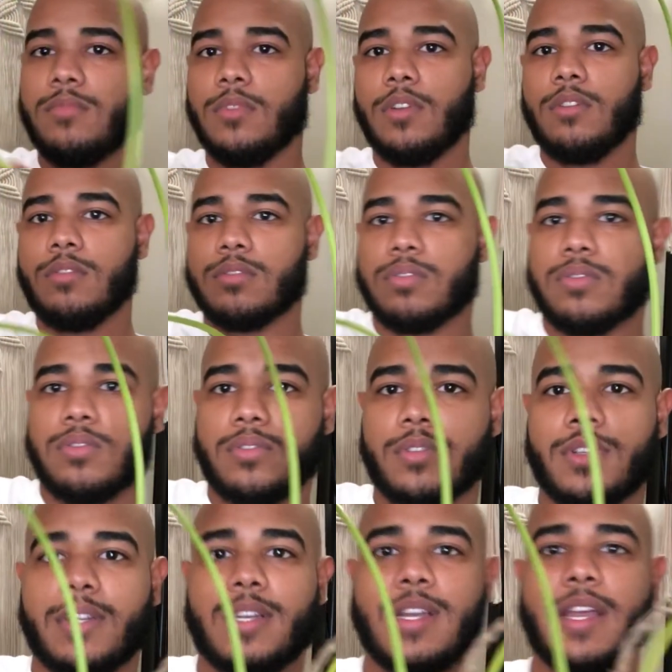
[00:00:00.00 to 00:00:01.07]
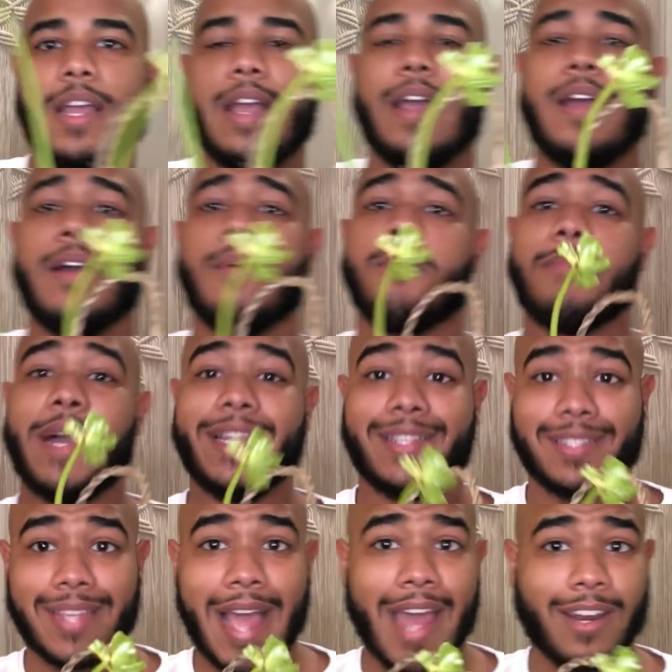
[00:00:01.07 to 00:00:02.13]
ooh, my
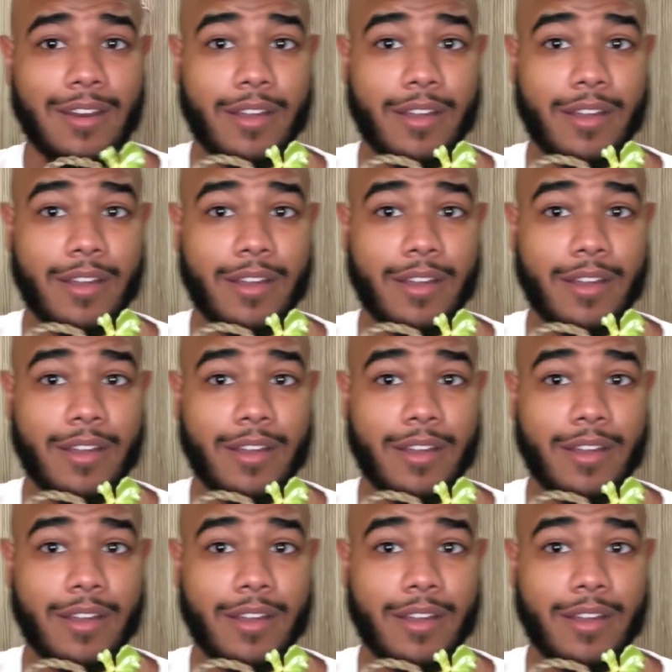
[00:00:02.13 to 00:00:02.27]
sad